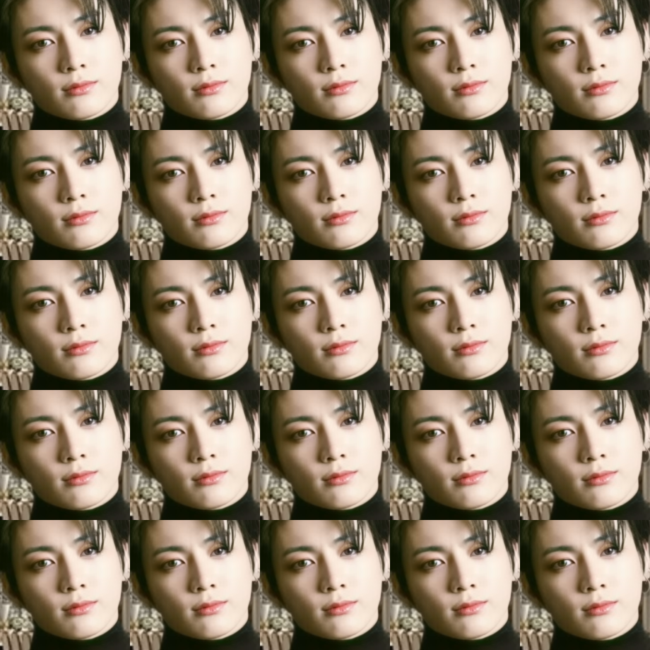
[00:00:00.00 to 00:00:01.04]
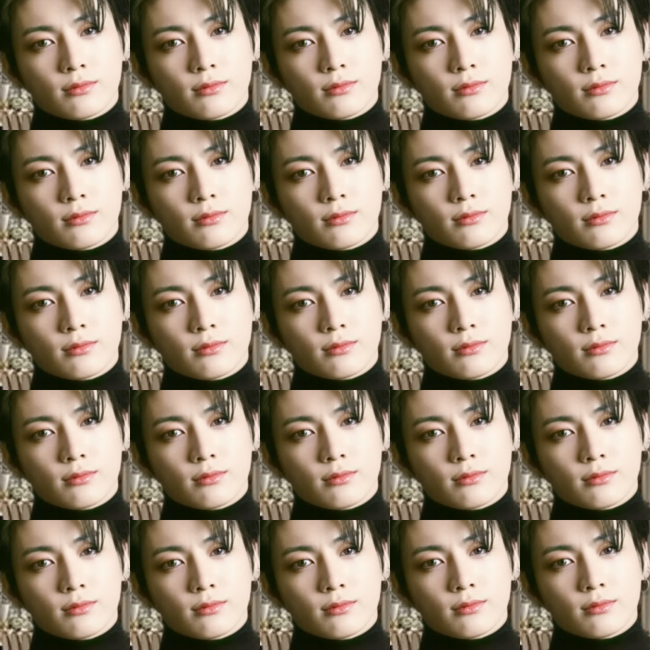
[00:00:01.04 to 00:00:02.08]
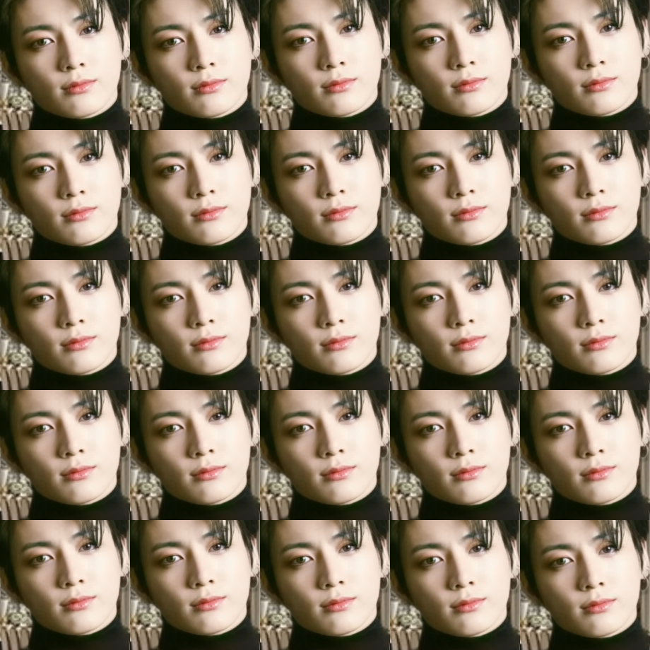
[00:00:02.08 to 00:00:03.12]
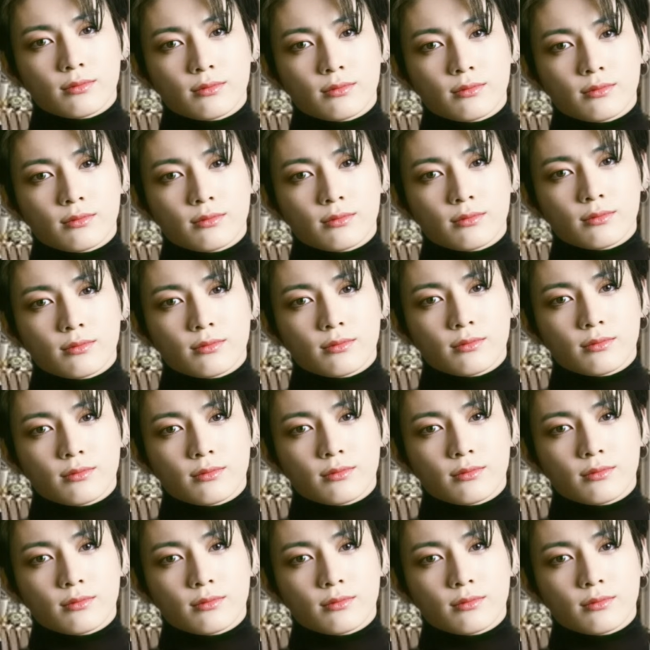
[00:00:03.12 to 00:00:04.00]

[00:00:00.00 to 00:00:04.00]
Nothing is said.